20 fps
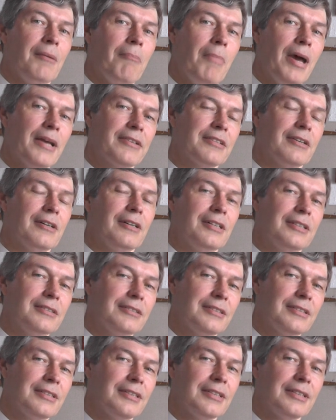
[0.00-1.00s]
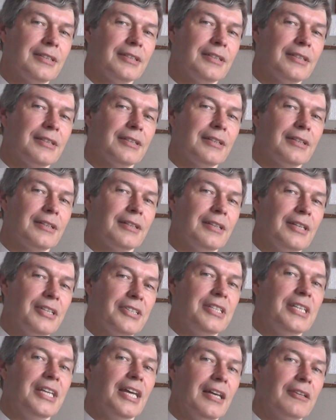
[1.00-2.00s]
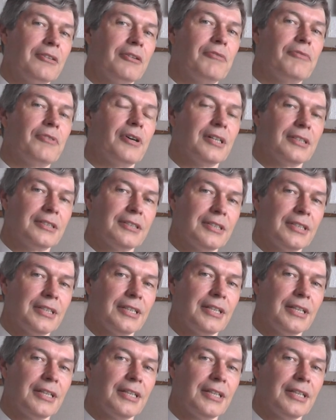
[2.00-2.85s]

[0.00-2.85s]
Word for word: Meta art is the end of art.